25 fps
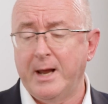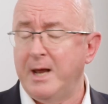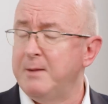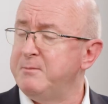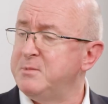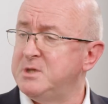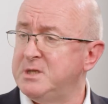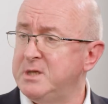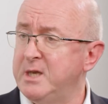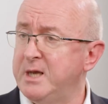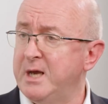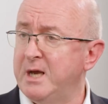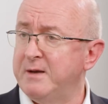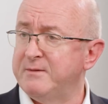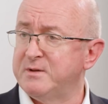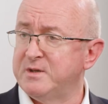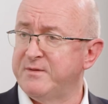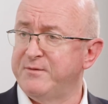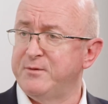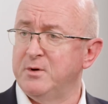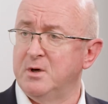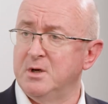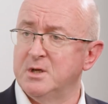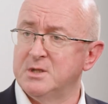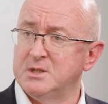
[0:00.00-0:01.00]
MTFs
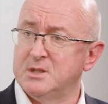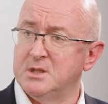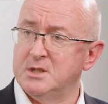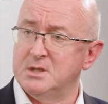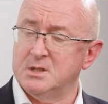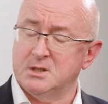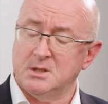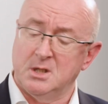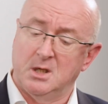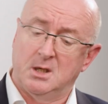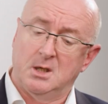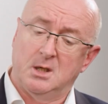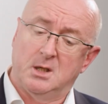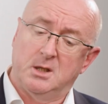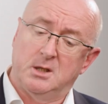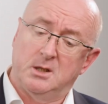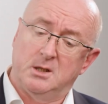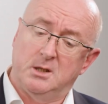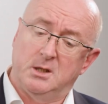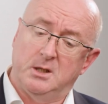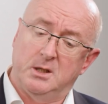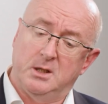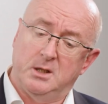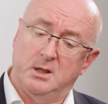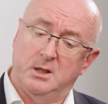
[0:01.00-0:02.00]
versus
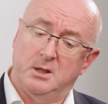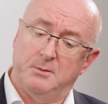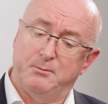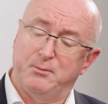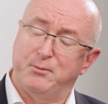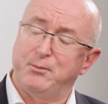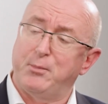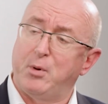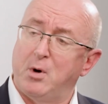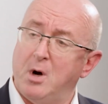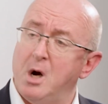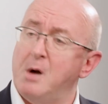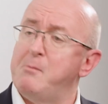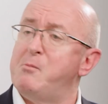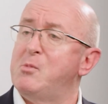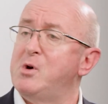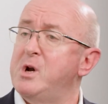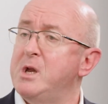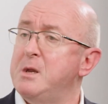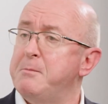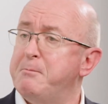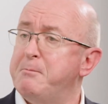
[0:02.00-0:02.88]
the primary